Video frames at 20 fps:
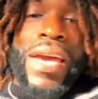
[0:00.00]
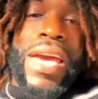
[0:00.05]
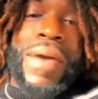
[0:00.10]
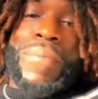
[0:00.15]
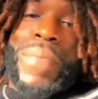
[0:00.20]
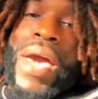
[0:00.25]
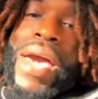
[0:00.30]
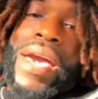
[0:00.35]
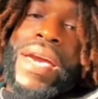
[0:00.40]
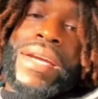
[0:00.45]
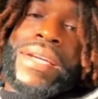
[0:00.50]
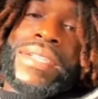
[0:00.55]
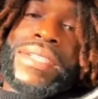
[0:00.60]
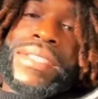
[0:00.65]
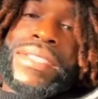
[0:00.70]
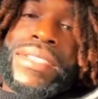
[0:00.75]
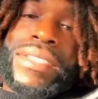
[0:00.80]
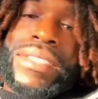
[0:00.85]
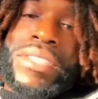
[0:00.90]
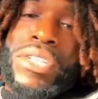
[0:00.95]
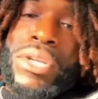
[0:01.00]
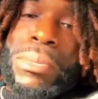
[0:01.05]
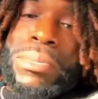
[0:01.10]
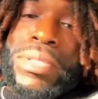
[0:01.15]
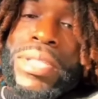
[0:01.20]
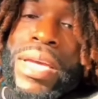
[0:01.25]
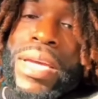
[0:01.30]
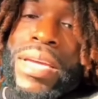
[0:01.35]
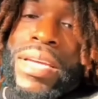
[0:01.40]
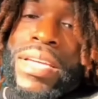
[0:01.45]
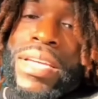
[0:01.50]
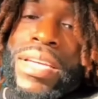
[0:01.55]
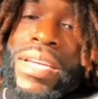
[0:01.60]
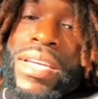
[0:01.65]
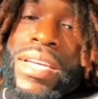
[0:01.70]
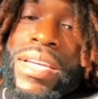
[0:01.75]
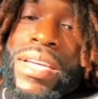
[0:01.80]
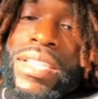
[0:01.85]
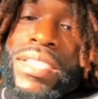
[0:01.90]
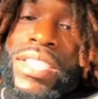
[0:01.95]
I get paid, you know what I'm
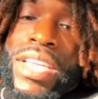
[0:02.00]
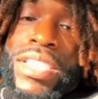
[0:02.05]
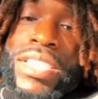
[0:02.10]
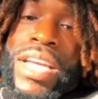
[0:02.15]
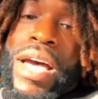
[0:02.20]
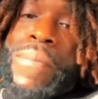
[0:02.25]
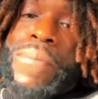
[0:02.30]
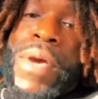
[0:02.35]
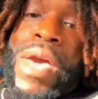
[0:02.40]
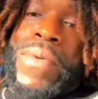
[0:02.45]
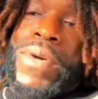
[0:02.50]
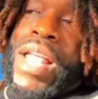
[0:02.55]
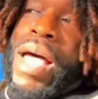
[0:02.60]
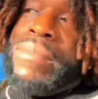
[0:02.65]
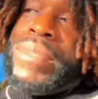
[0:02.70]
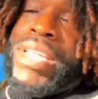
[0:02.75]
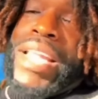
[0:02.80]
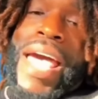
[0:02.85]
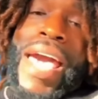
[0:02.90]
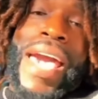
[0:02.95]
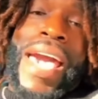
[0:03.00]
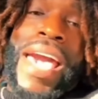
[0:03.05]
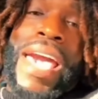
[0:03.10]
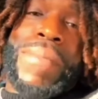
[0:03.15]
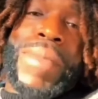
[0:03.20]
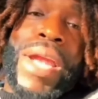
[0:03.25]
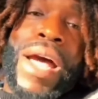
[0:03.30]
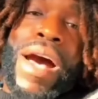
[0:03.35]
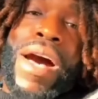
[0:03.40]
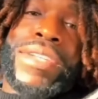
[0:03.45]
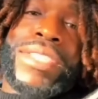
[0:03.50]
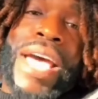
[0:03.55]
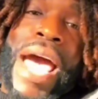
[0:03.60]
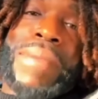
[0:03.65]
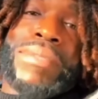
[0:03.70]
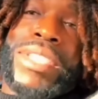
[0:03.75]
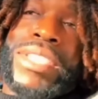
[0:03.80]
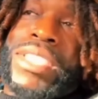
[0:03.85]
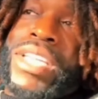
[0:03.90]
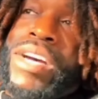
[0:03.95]
saying? To some people, I'm lame and all
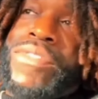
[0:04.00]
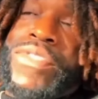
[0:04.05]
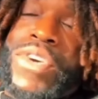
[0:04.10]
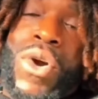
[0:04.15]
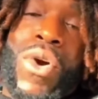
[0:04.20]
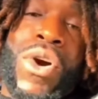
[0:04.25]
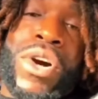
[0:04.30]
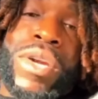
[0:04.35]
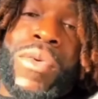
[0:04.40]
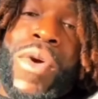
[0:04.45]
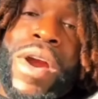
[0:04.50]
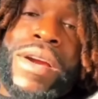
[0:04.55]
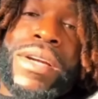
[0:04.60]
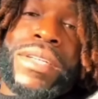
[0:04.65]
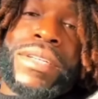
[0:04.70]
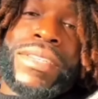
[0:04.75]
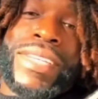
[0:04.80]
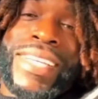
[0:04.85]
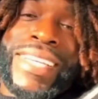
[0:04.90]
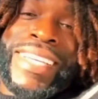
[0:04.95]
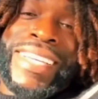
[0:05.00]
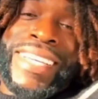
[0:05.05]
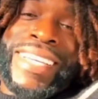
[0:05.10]
types of stuff for going to work.